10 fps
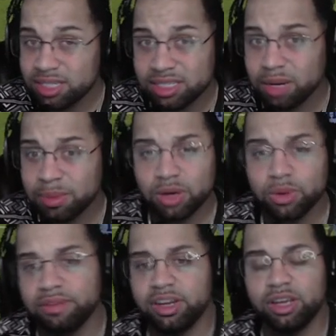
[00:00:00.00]
This is going to
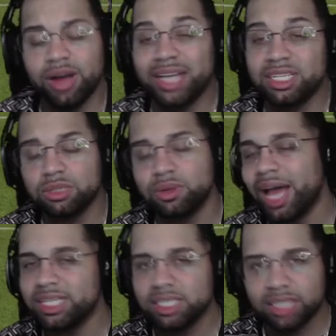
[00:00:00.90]
be a quick video. I
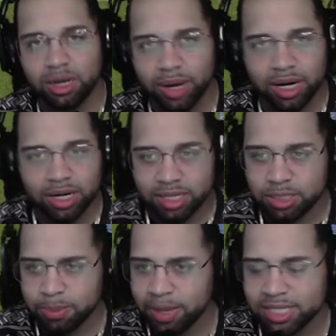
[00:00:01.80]
just kind of wanted
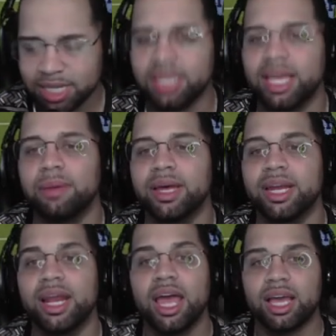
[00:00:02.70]
to touch base on
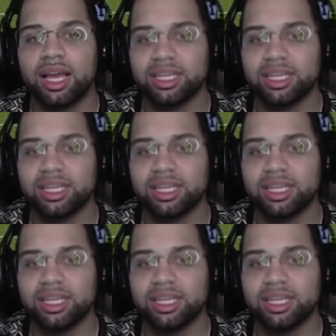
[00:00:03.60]
that, man,